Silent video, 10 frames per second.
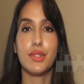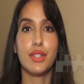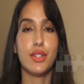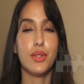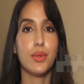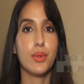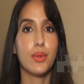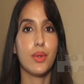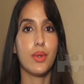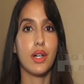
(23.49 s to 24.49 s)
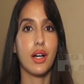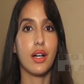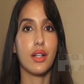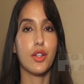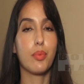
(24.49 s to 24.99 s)
you
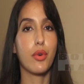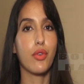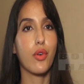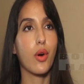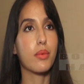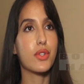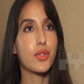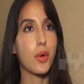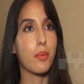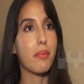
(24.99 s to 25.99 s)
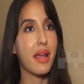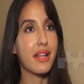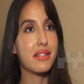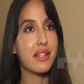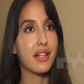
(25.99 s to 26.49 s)
you performed so
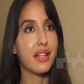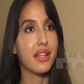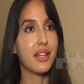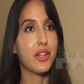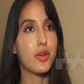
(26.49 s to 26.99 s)
amazingly,